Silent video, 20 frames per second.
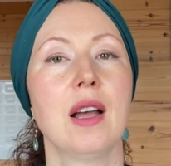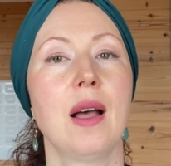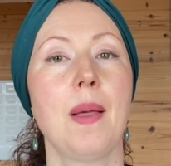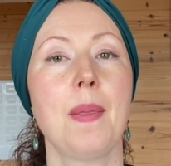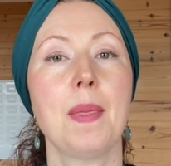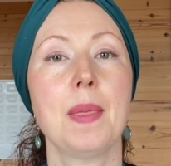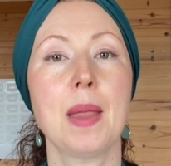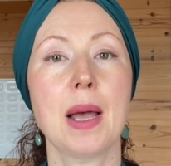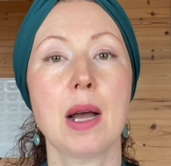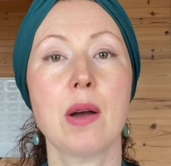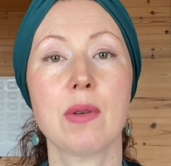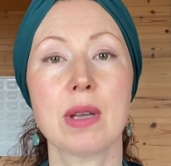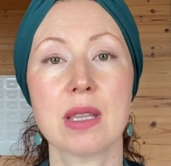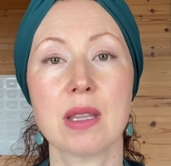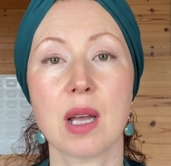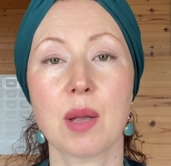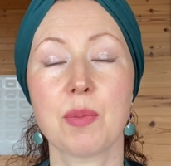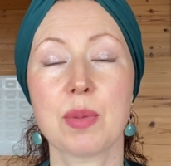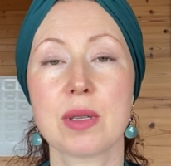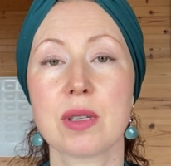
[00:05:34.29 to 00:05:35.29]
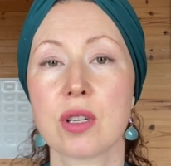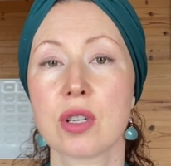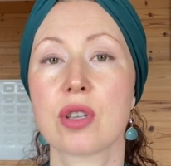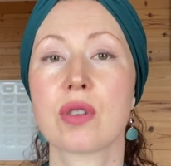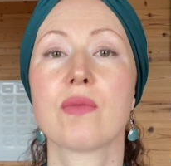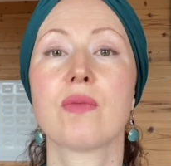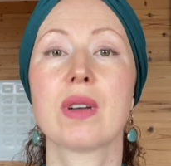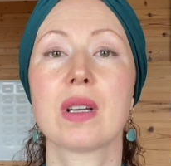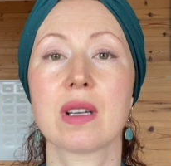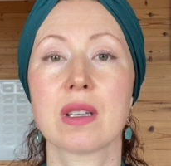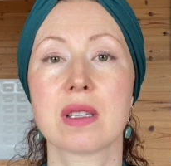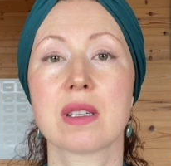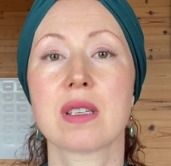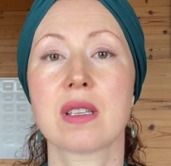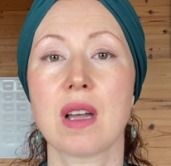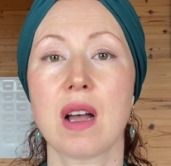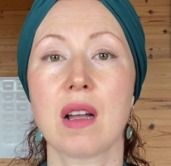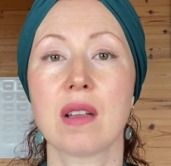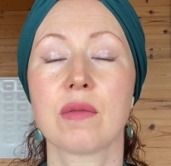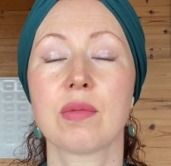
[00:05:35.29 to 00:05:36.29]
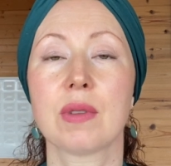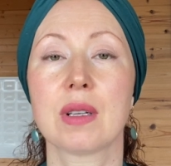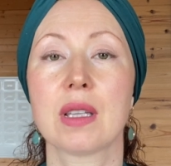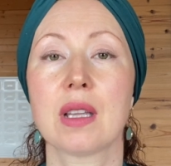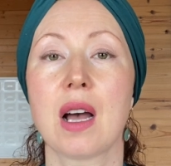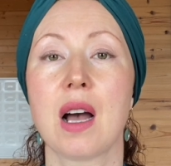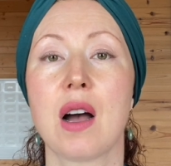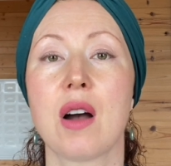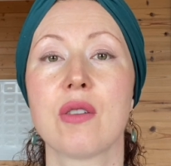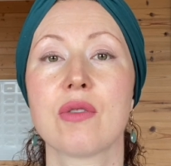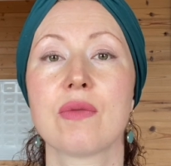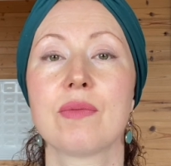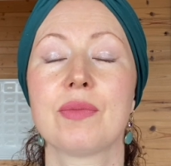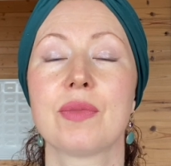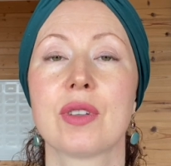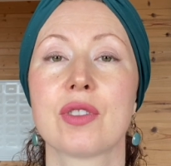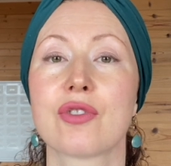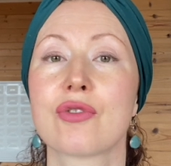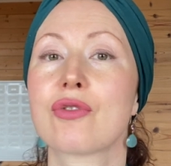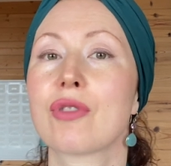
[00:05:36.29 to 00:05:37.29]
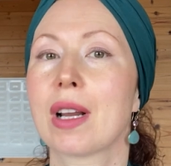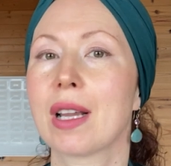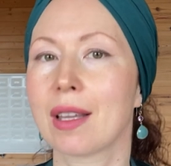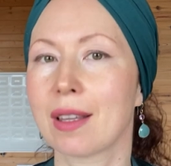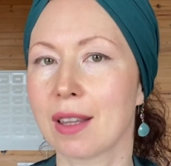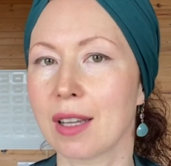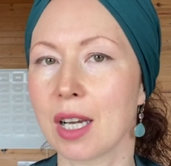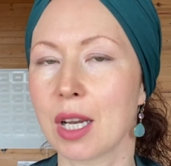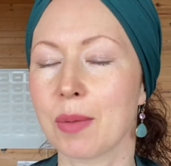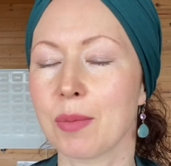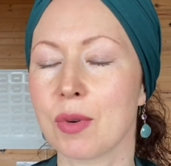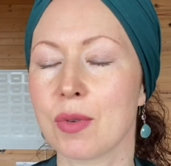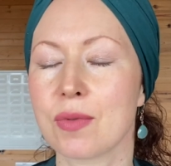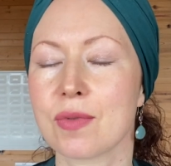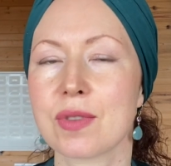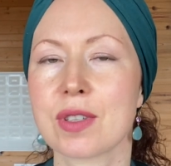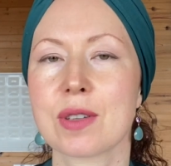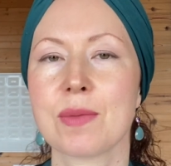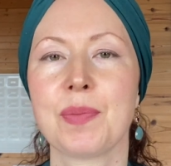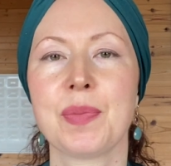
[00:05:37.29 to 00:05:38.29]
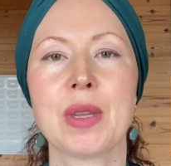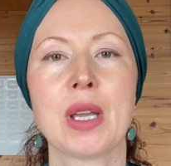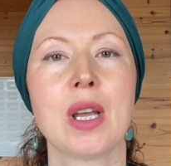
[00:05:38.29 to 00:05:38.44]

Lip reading: And now in that position, we can start with our strengthening moves.